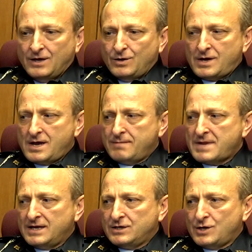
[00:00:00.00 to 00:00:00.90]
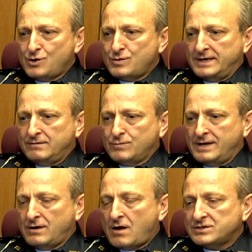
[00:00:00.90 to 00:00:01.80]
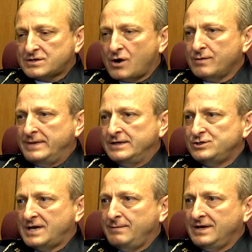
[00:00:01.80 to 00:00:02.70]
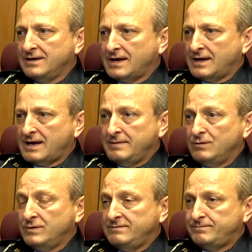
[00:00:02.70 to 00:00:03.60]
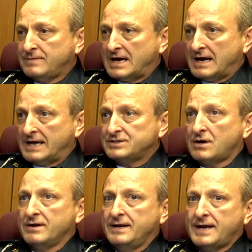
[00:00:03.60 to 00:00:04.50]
But, you know, when it all started, me and Jamie, I mean, I started in